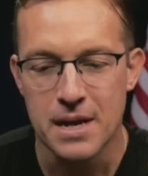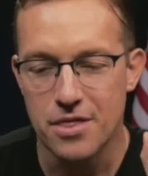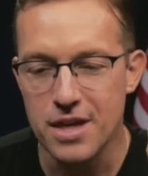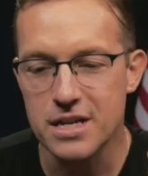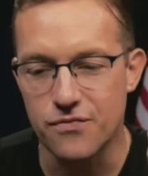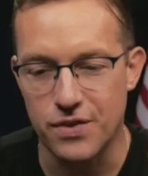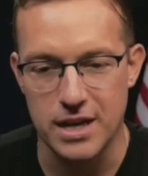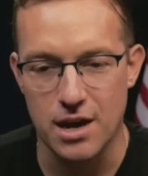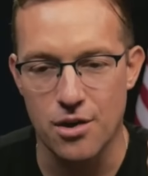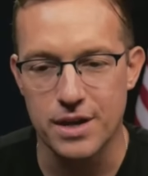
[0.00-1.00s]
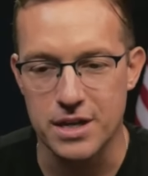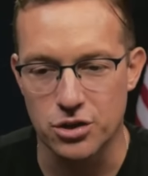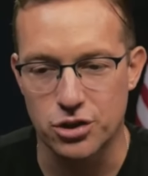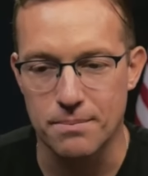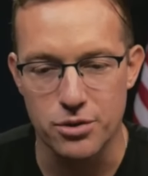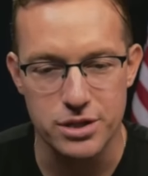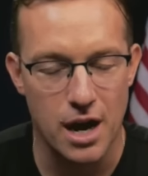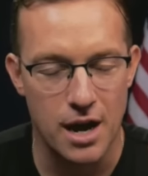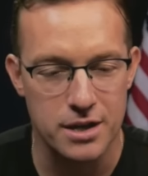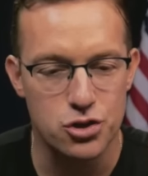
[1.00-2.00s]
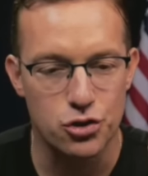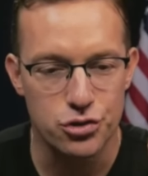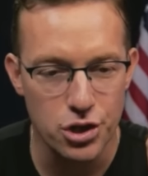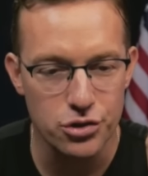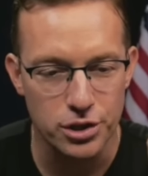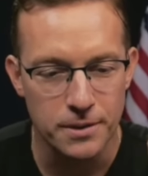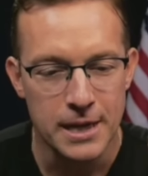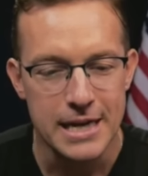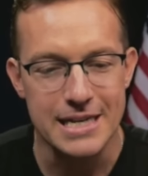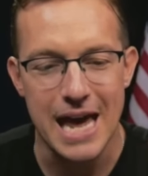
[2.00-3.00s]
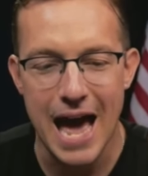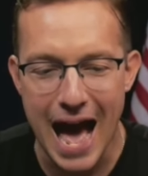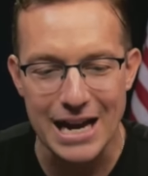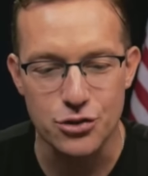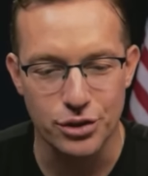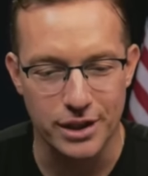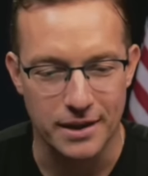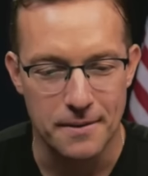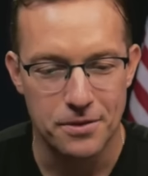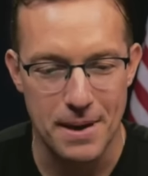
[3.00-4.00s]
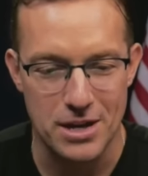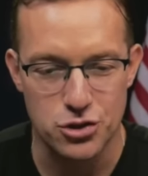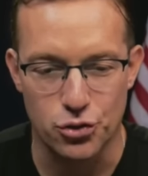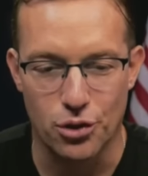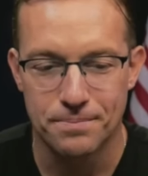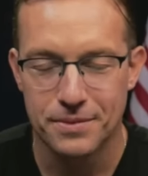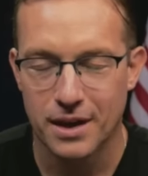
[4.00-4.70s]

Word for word: This video that Donald Trump posted on his Truth Social is actually the best troll.